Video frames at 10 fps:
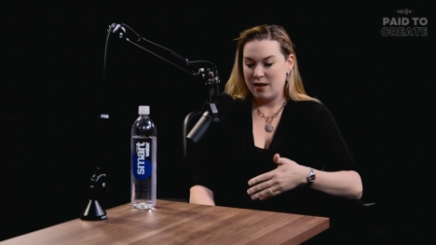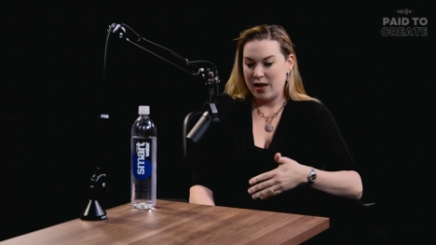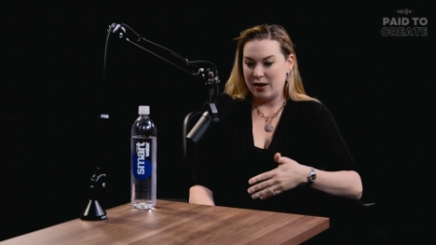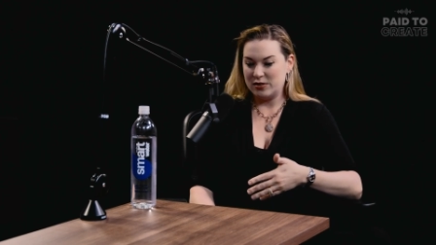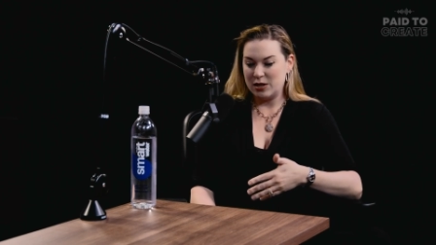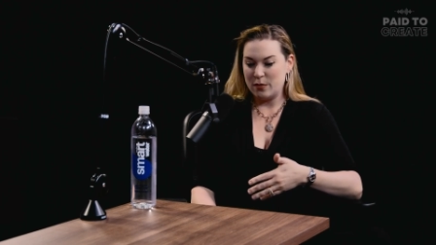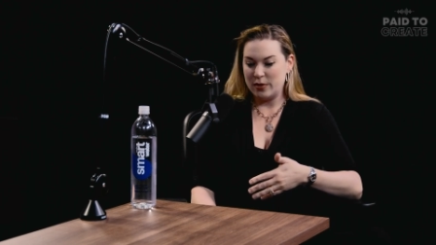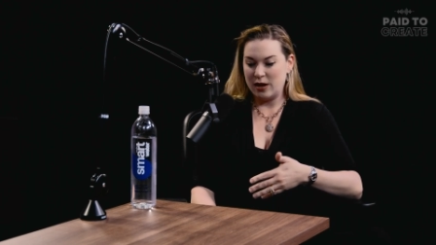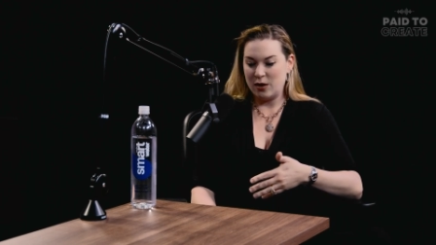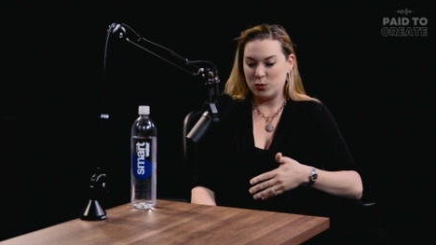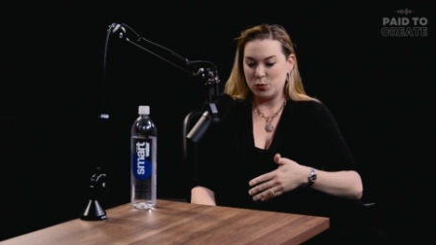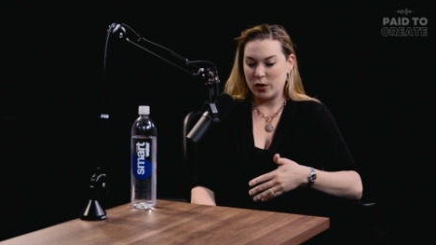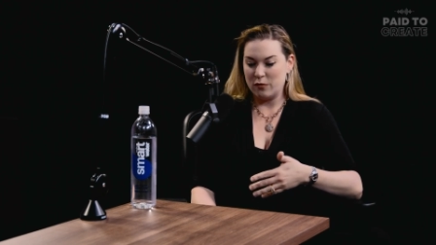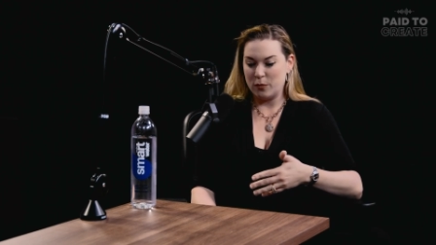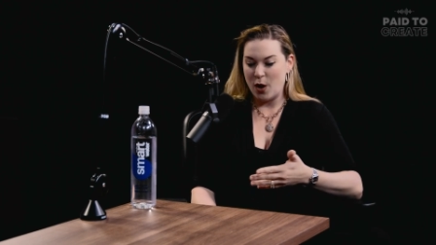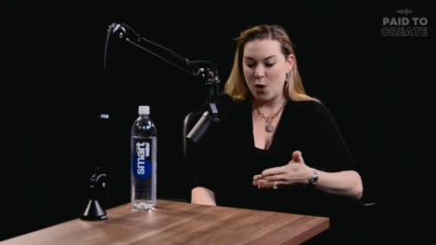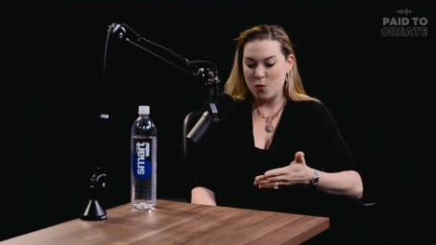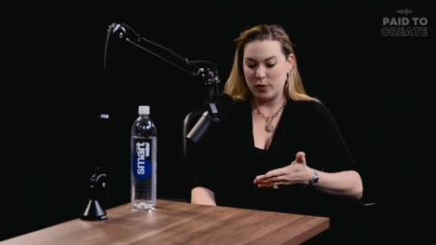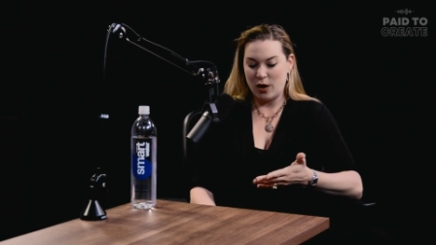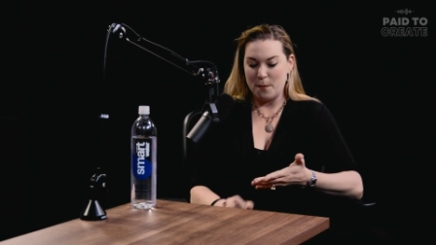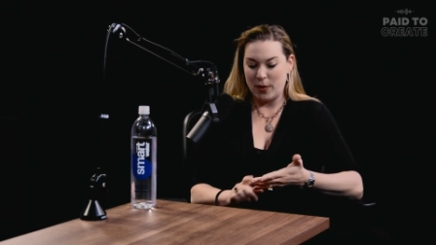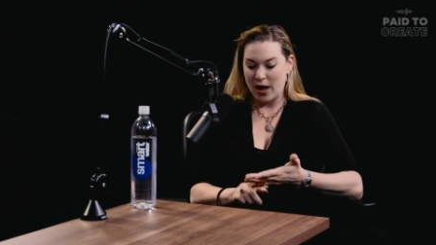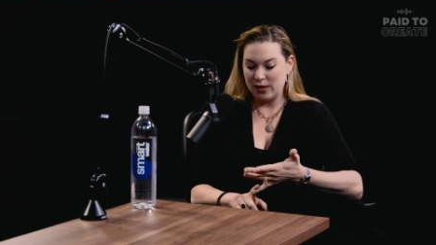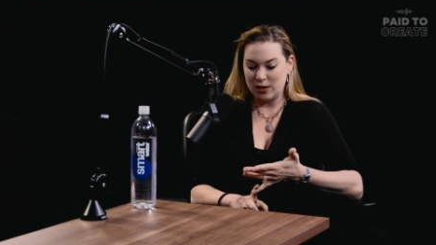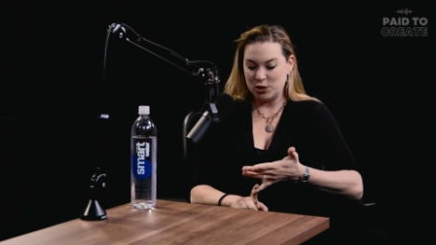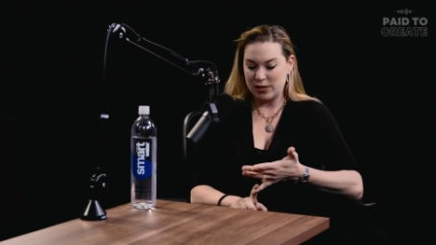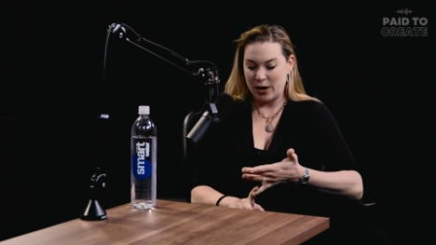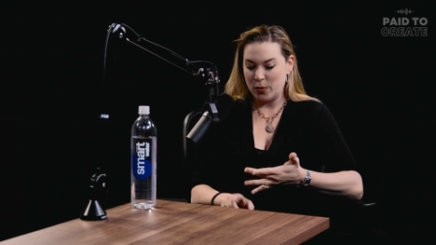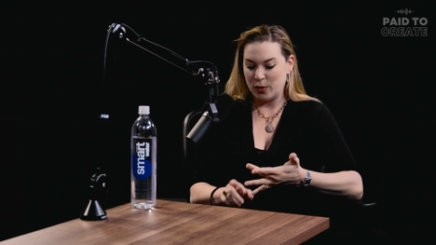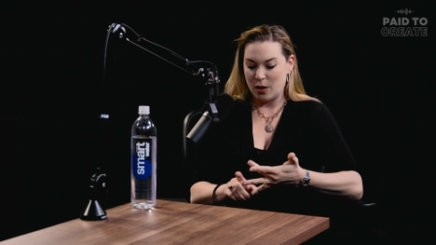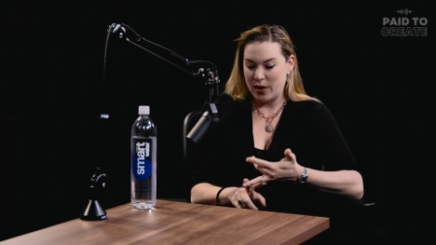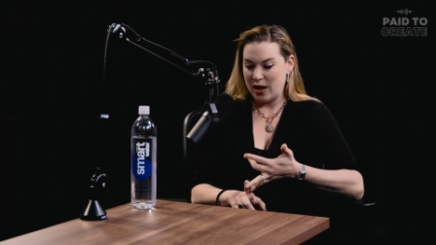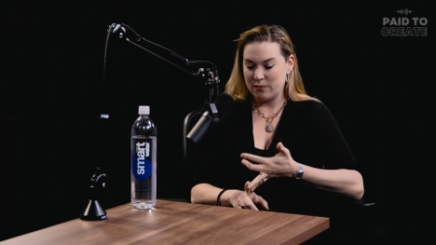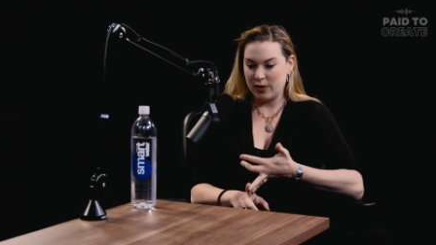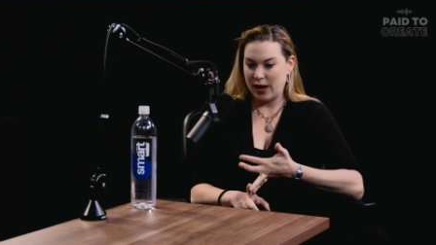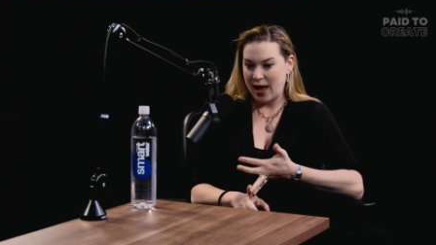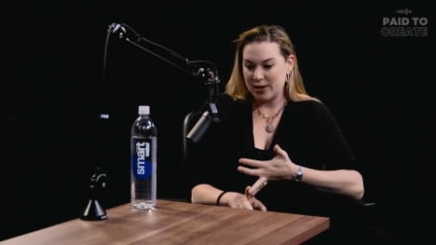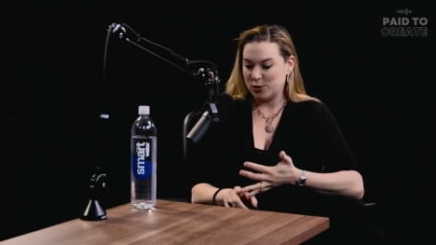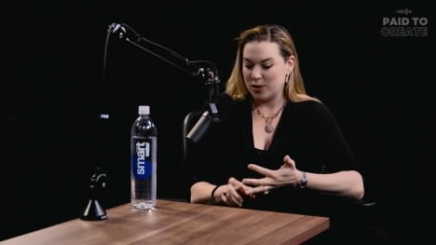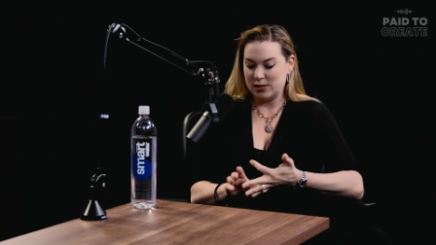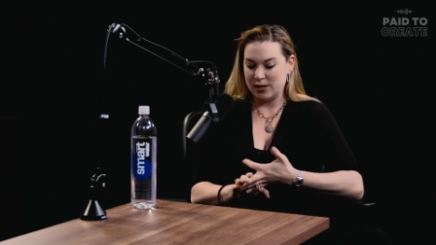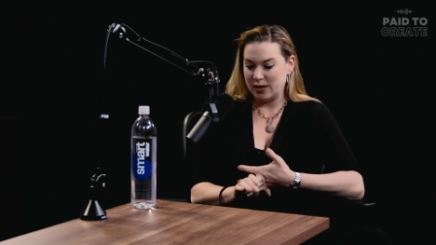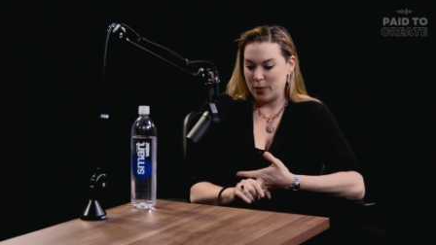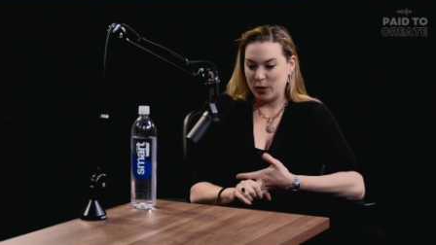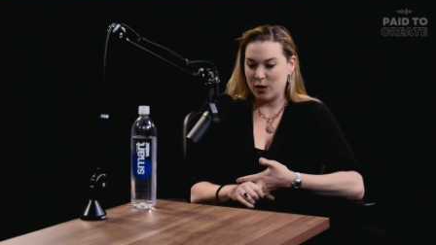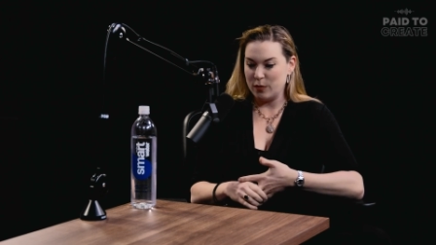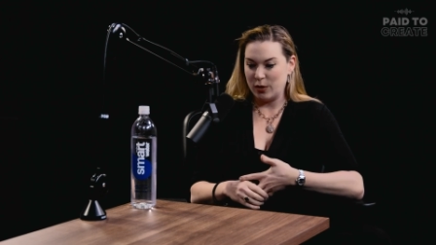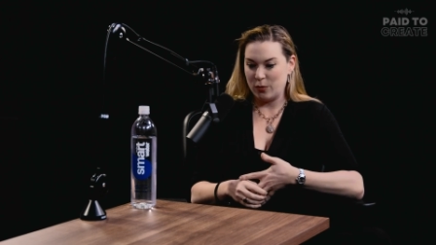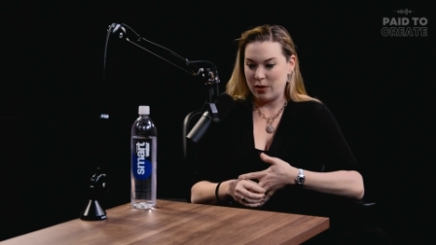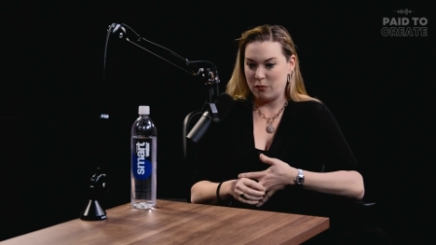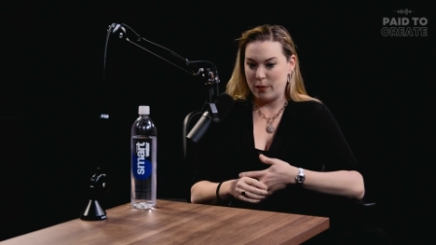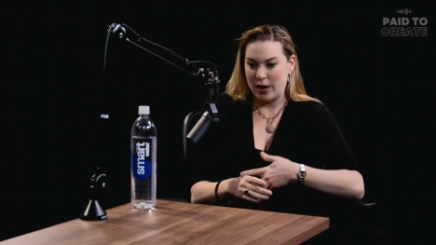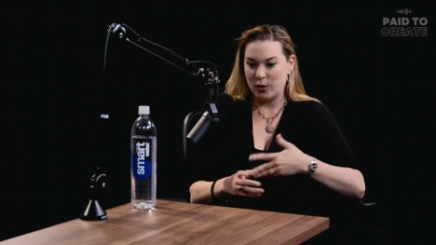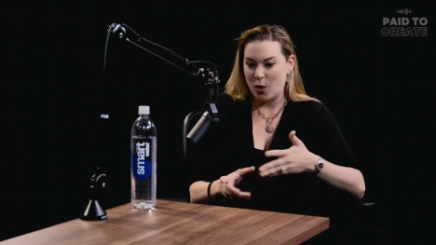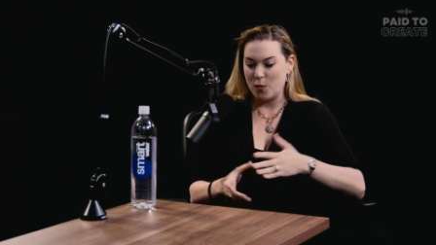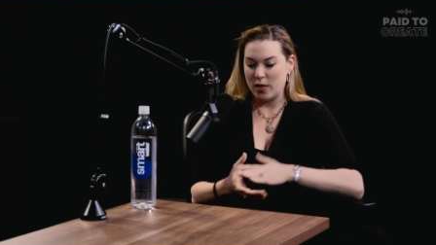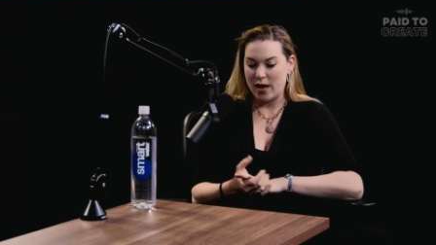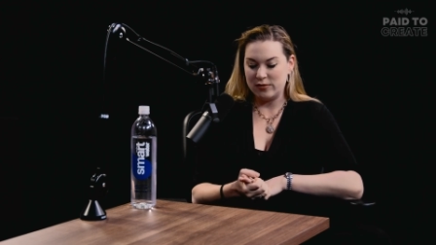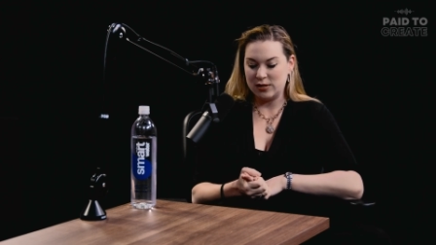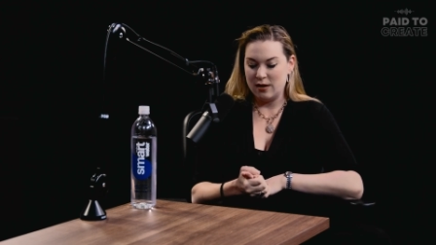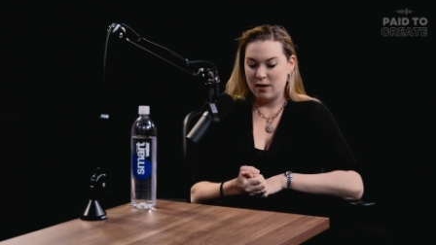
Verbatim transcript: And if somebody was working from home, they're not buying lunches out, they're not paying for gas, they're not sitting in their commute, they have better home lives.